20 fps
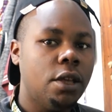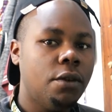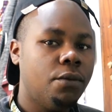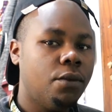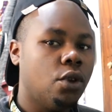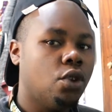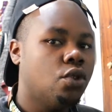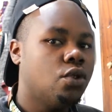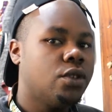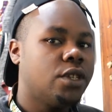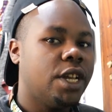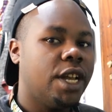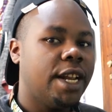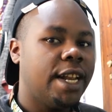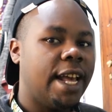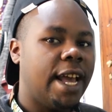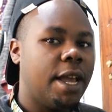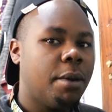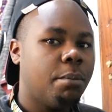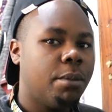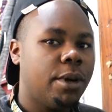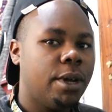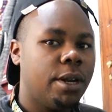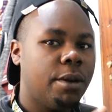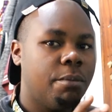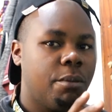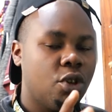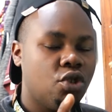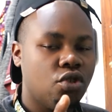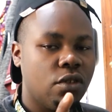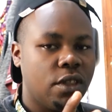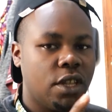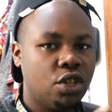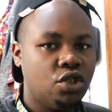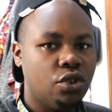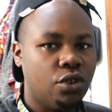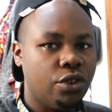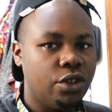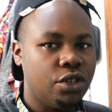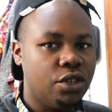If you're using an iPad, make sure
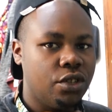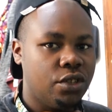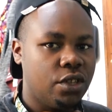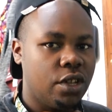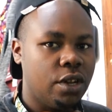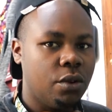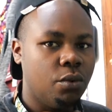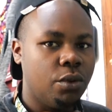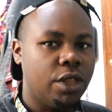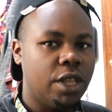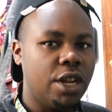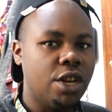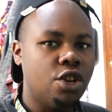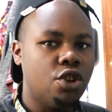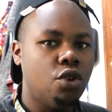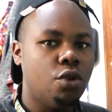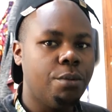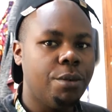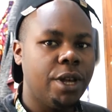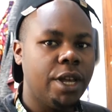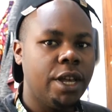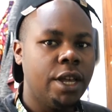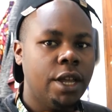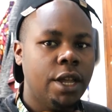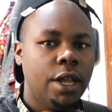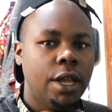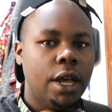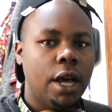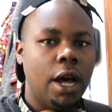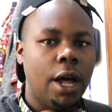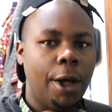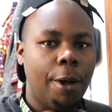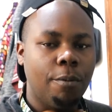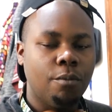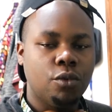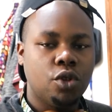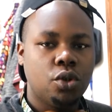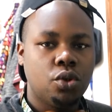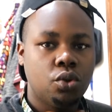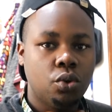that you're registered with Adobe
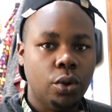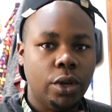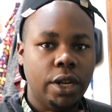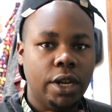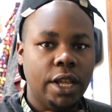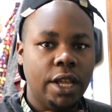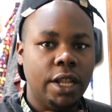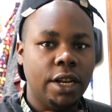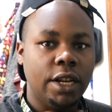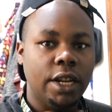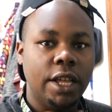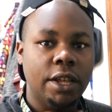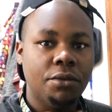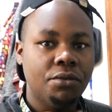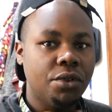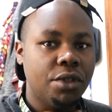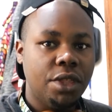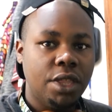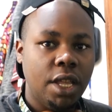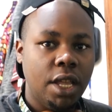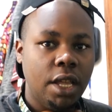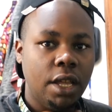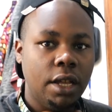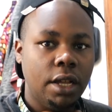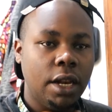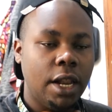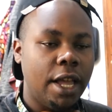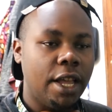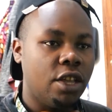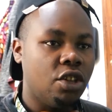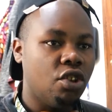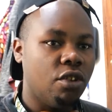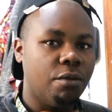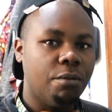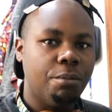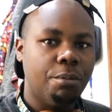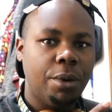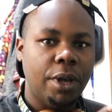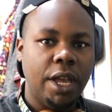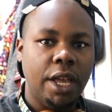suite and everything, like
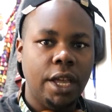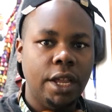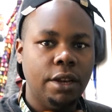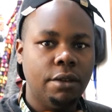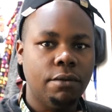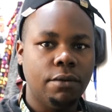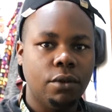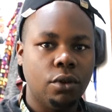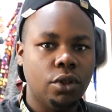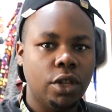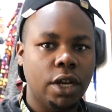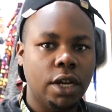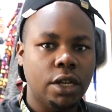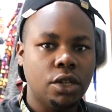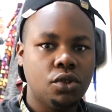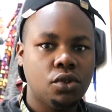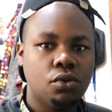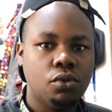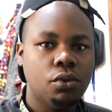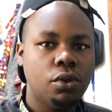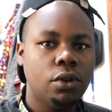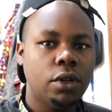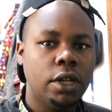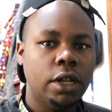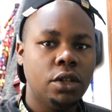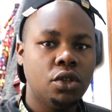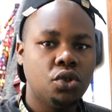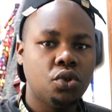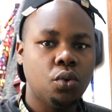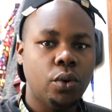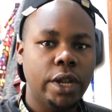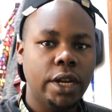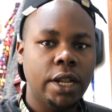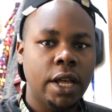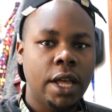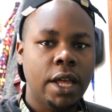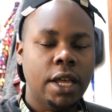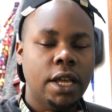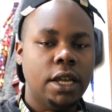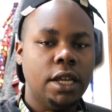you've paid for the
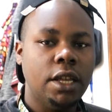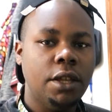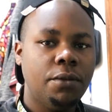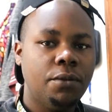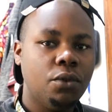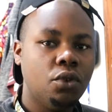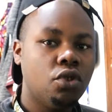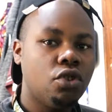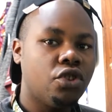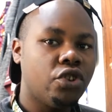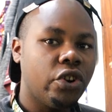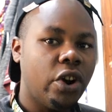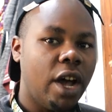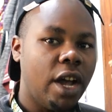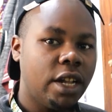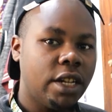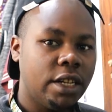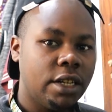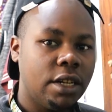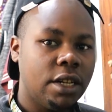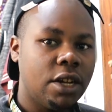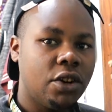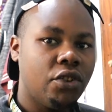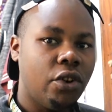suite. If you cracked